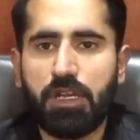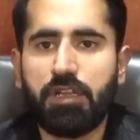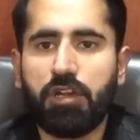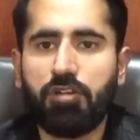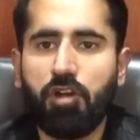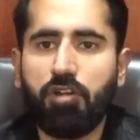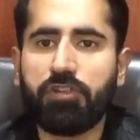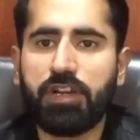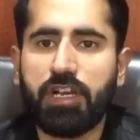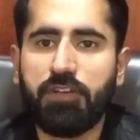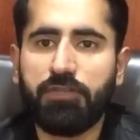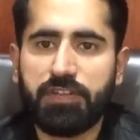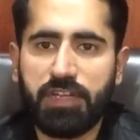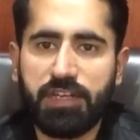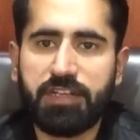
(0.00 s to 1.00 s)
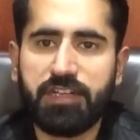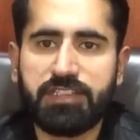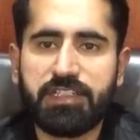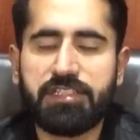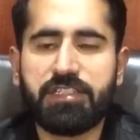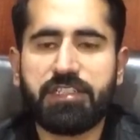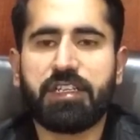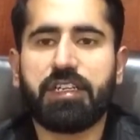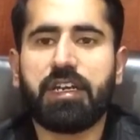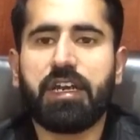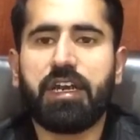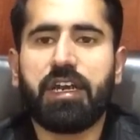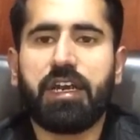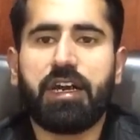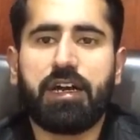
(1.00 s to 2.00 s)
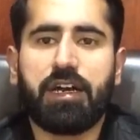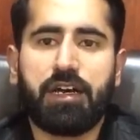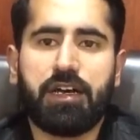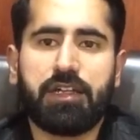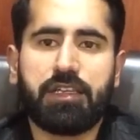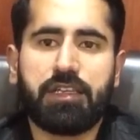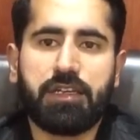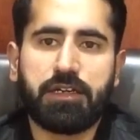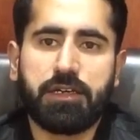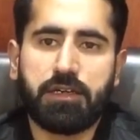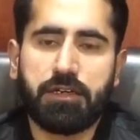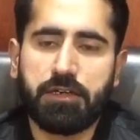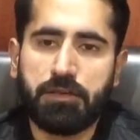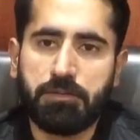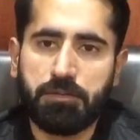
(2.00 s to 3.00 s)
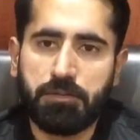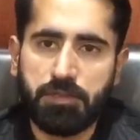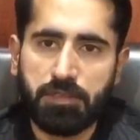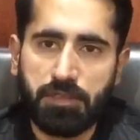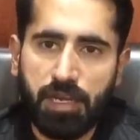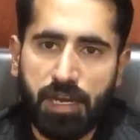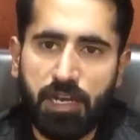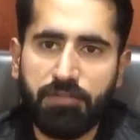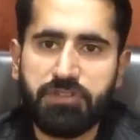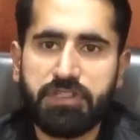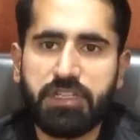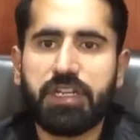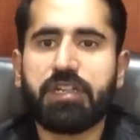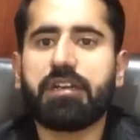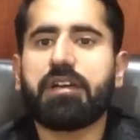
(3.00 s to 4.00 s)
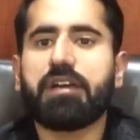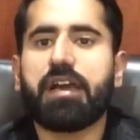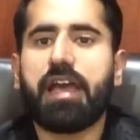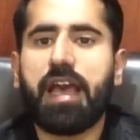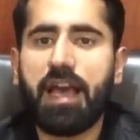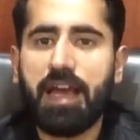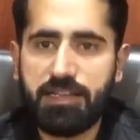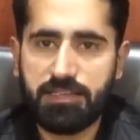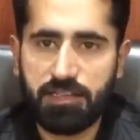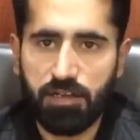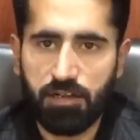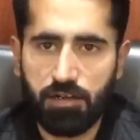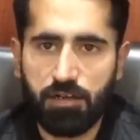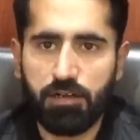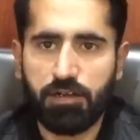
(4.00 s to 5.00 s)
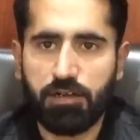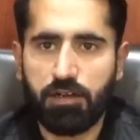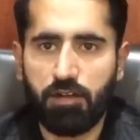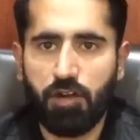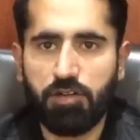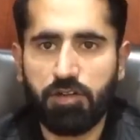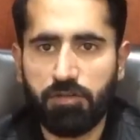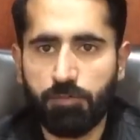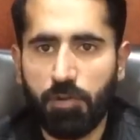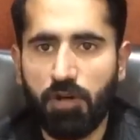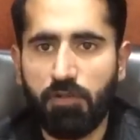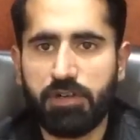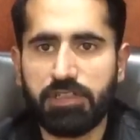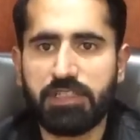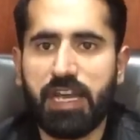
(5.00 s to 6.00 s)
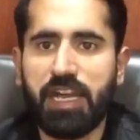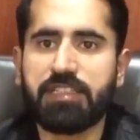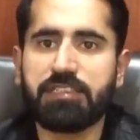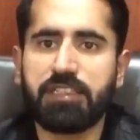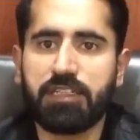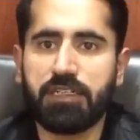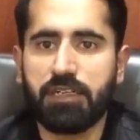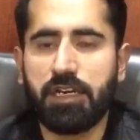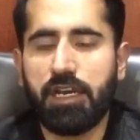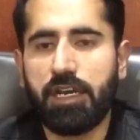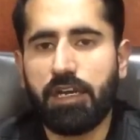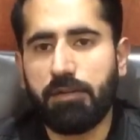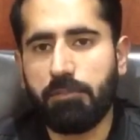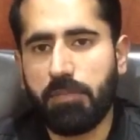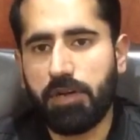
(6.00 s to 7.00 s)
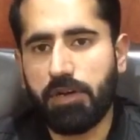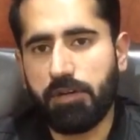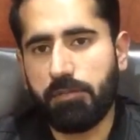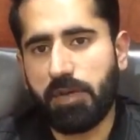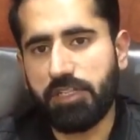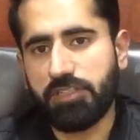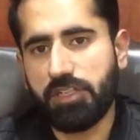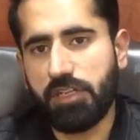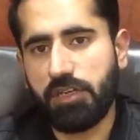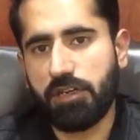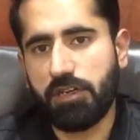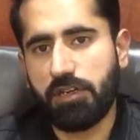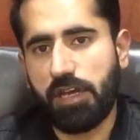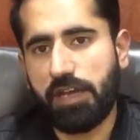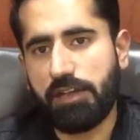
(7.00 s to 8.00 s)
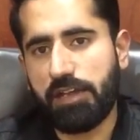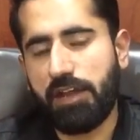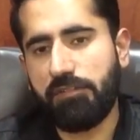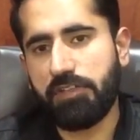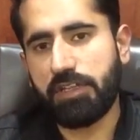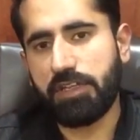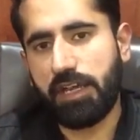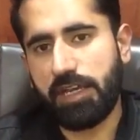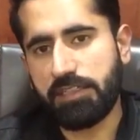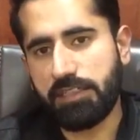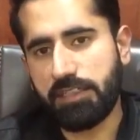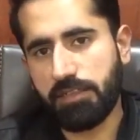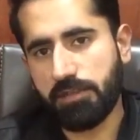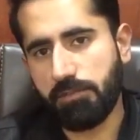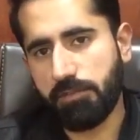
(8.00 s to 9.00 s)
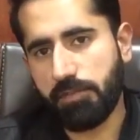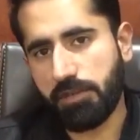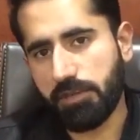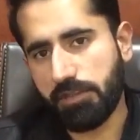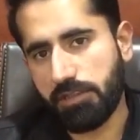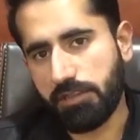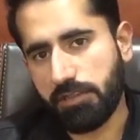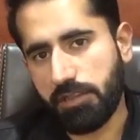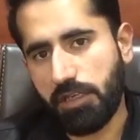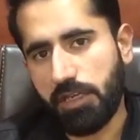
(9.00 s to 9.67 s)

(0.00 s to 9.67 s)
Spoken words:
doctrine of state necessity, the head of state has a lot of powers, as the martial as the